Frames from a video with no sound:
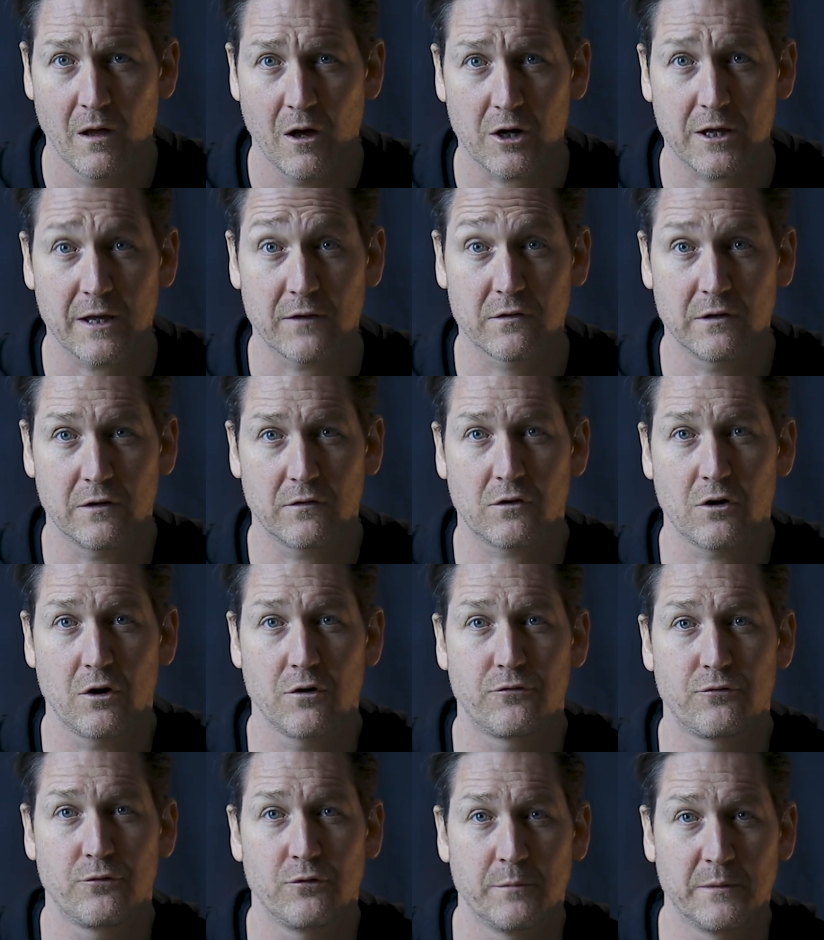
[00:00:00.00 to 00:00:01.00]
Okay, so let's go
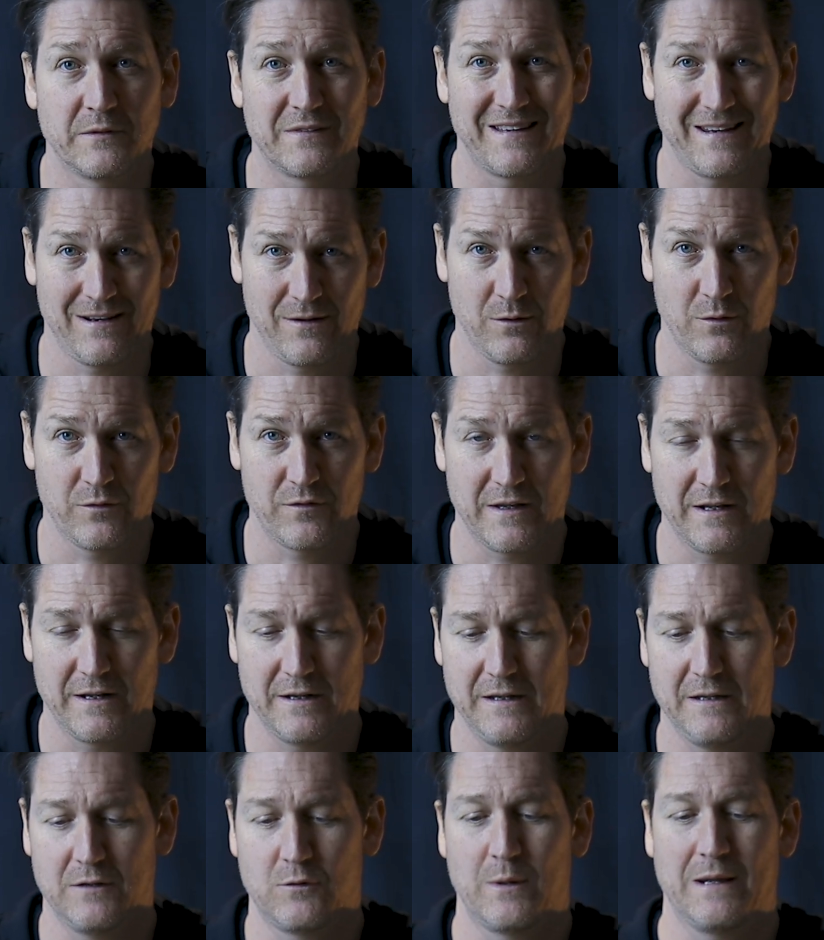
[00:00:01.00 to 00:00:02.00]
through the materials you're going
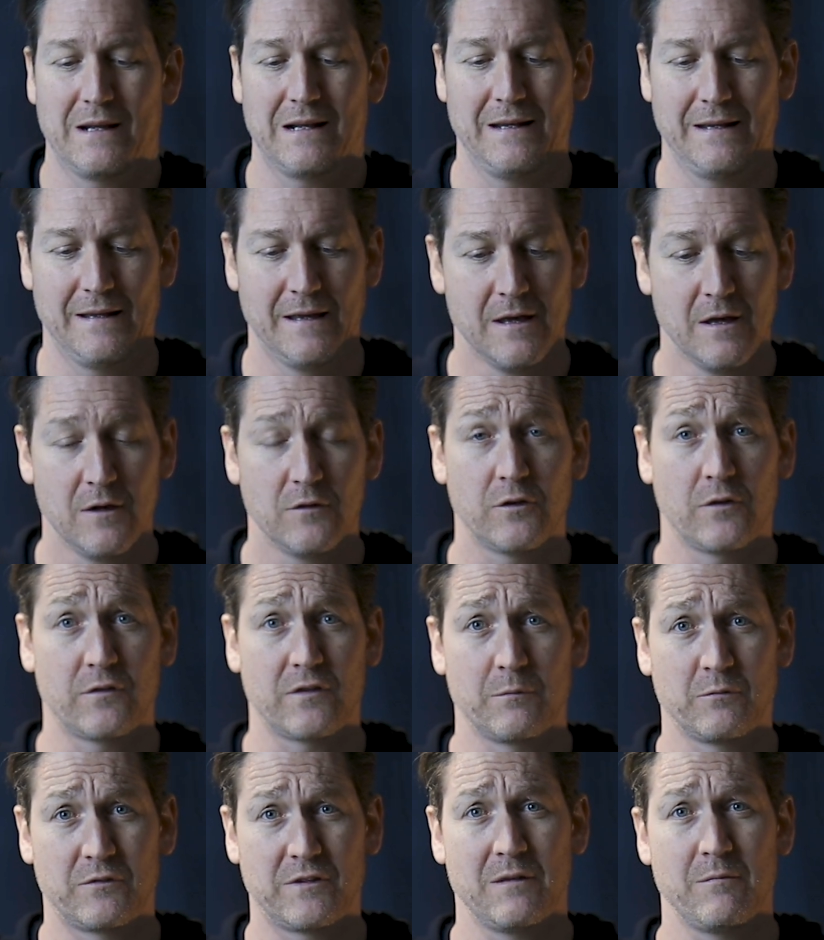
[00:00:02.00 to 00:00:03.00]
to need quickly. So
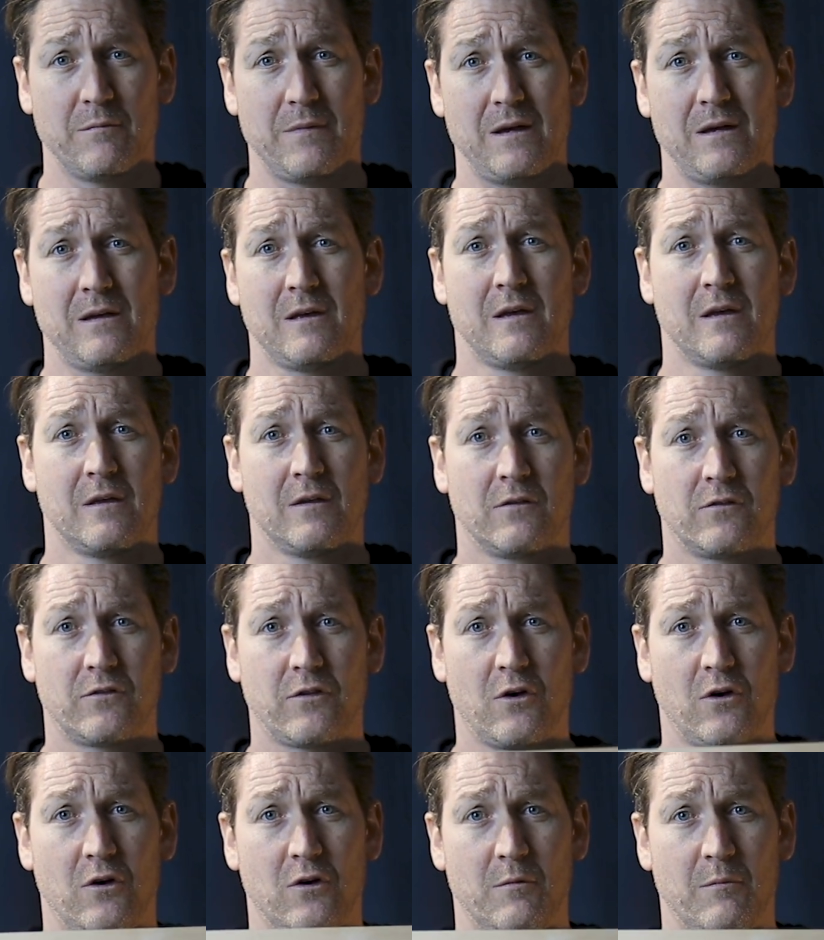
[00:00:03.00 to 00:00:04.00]
some timber.
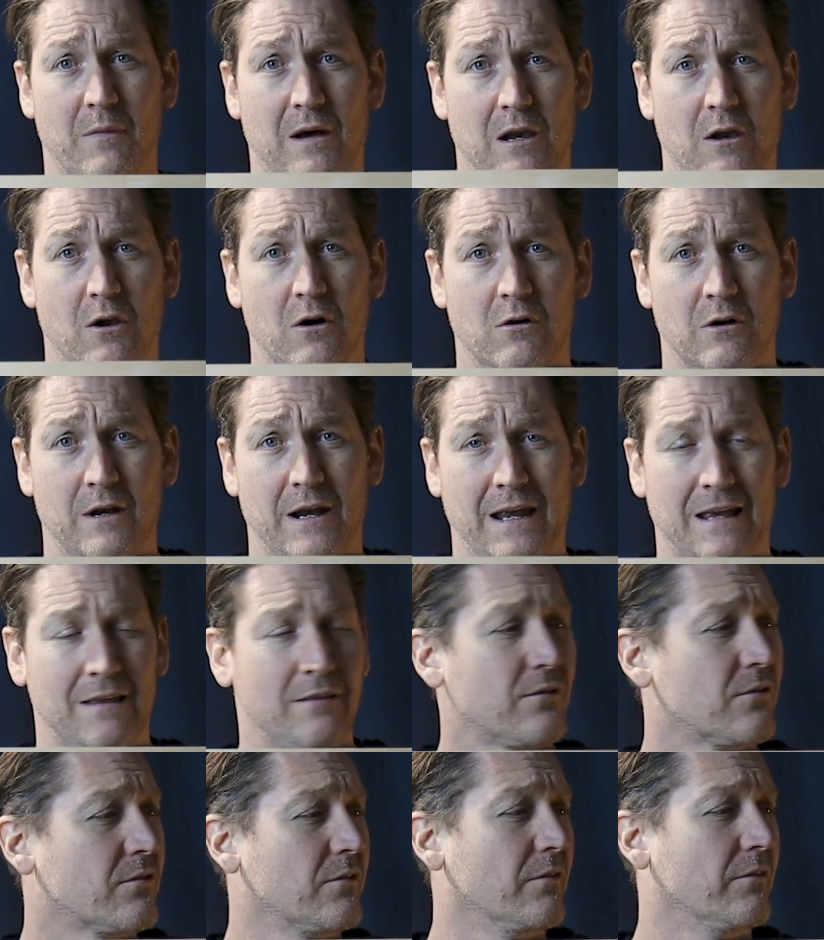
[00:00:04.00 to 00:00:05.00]
So my long
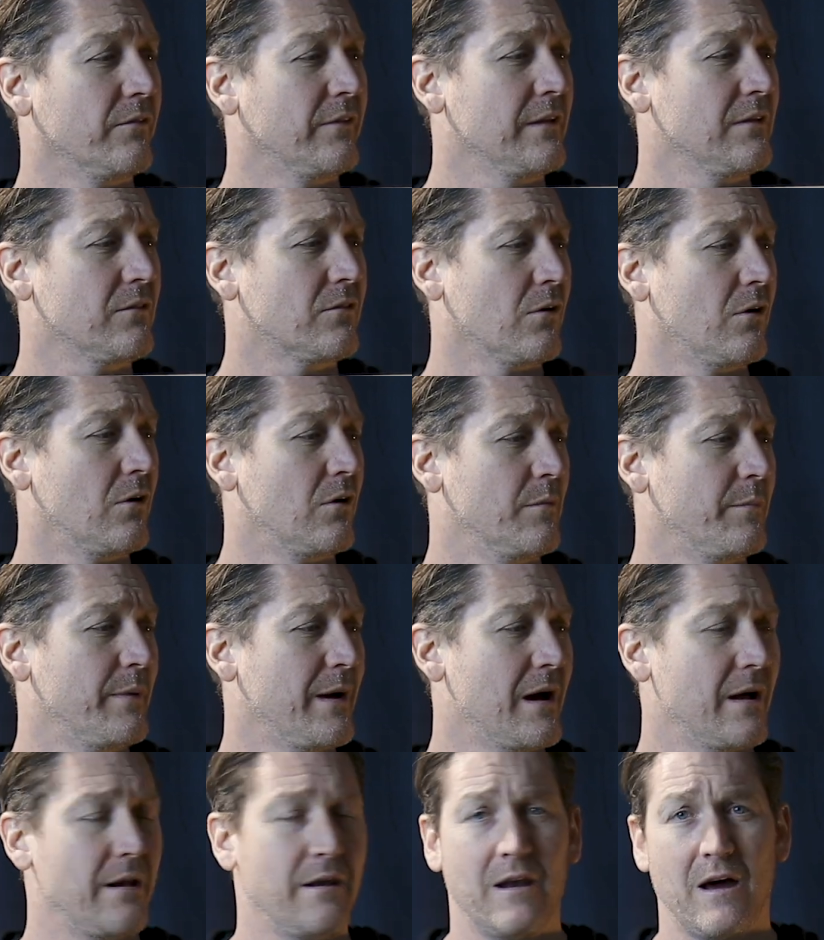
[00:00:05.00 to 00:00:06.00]
lengths, these are
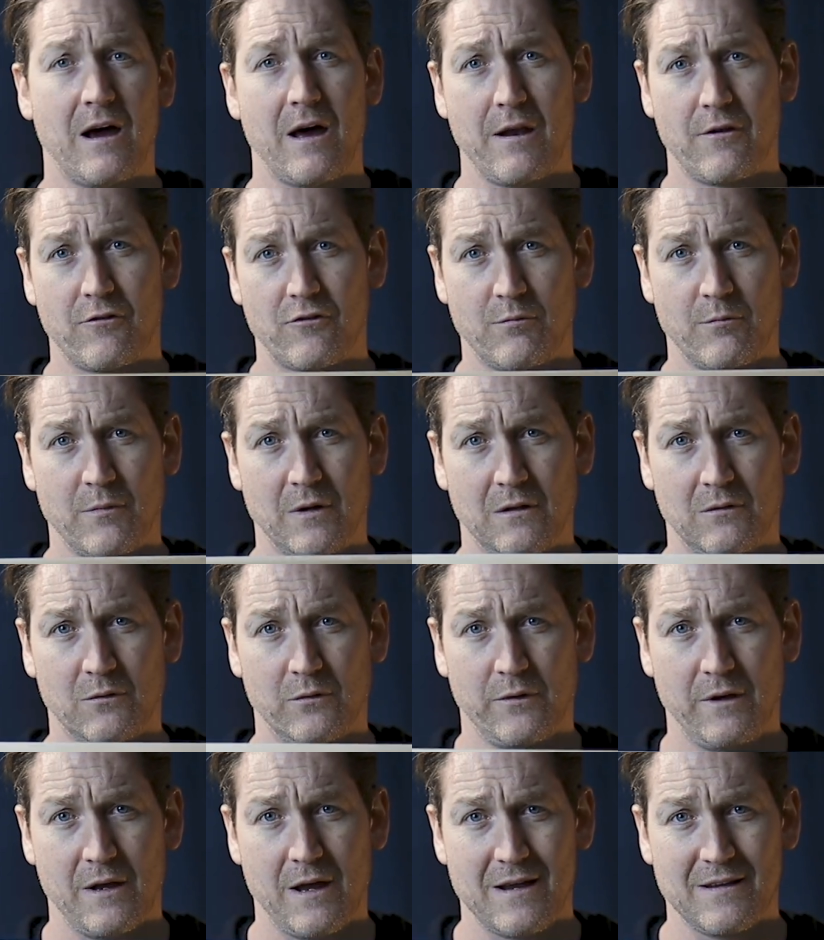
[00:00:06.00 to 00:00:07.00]
about 900mm or
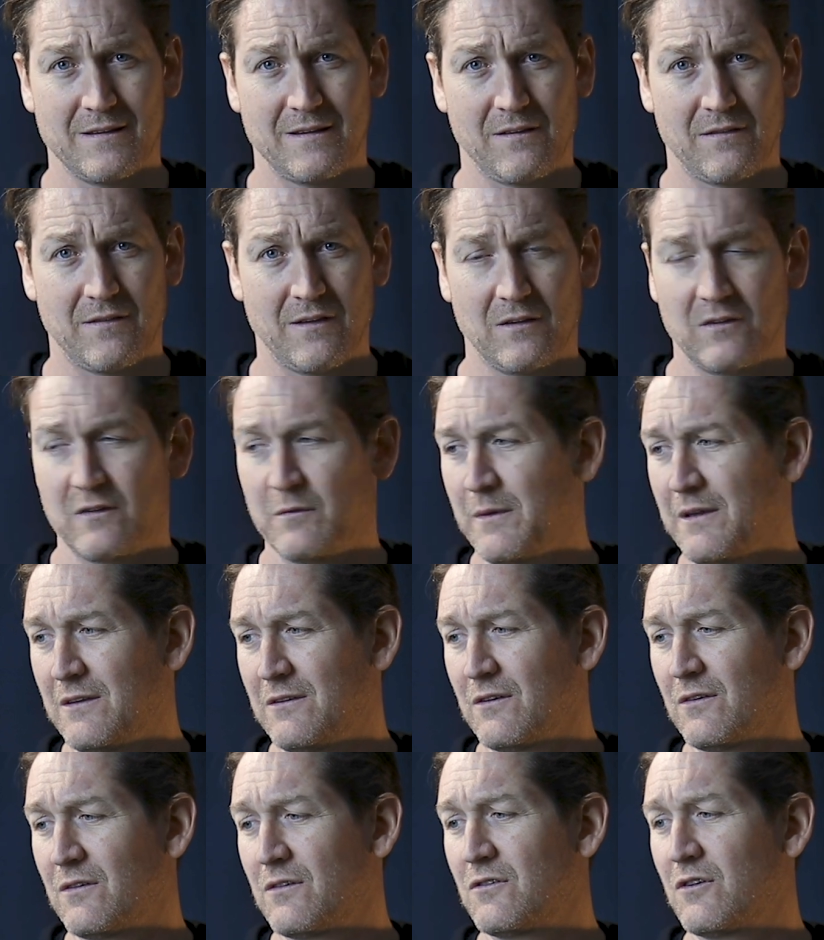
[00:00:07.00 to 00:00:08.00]
90
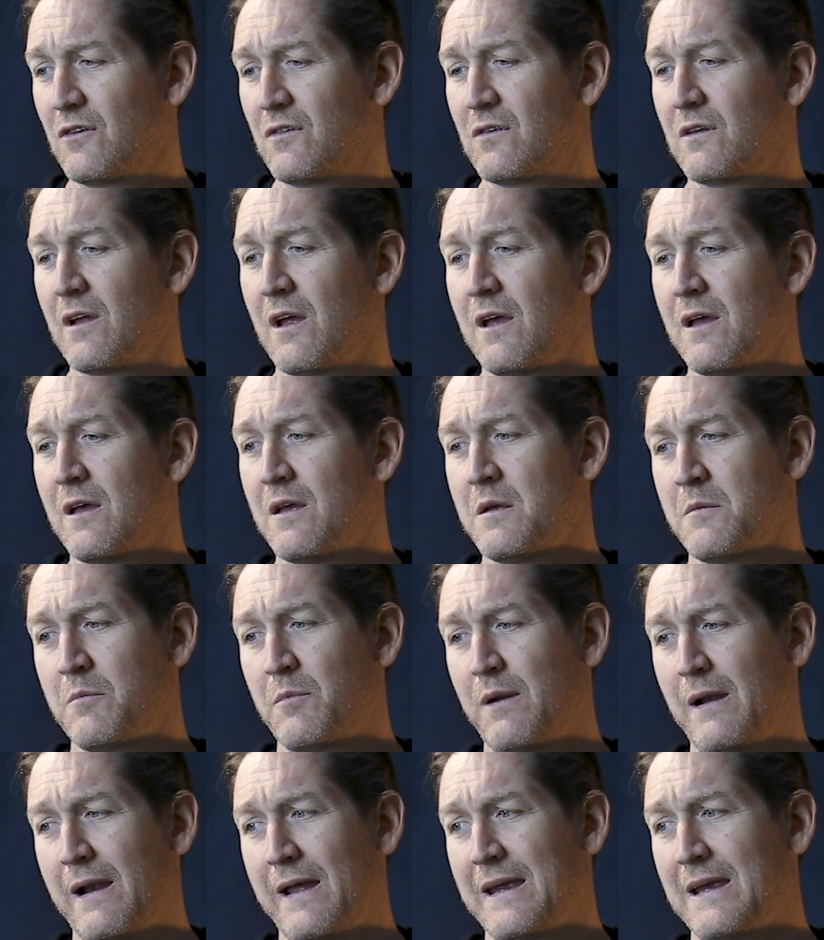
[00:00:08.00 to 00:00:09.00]
centimeters, just
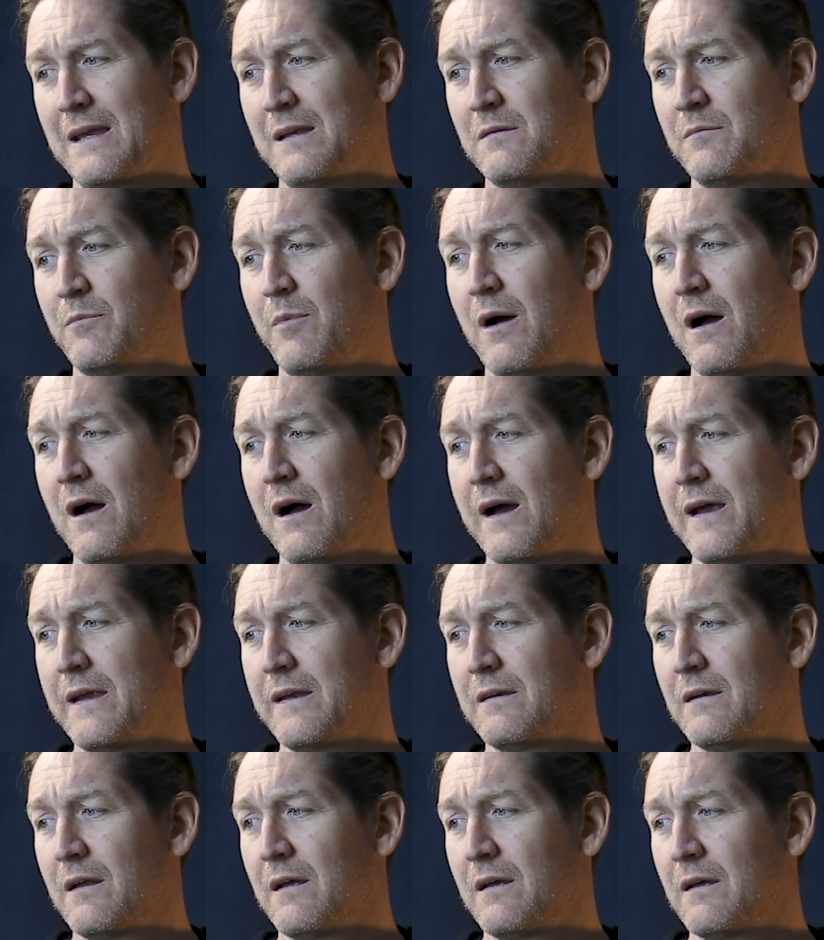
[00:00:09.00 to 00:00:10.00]
plain
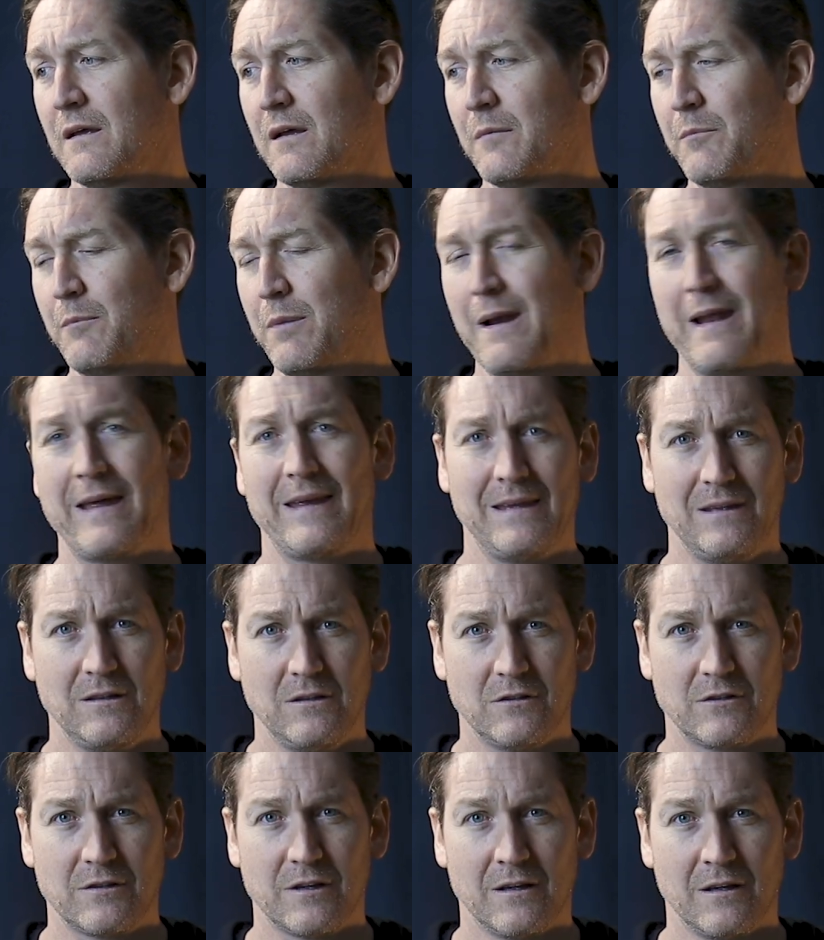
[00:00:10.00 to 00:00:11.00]
pine,
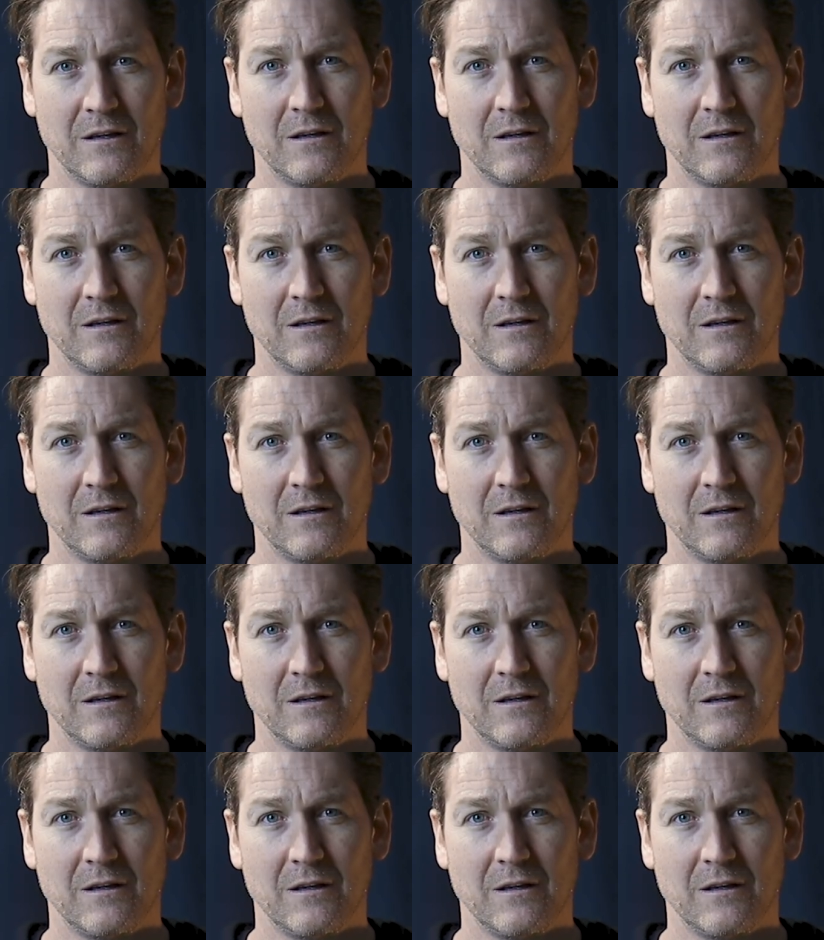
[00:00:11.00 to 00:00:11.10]
planed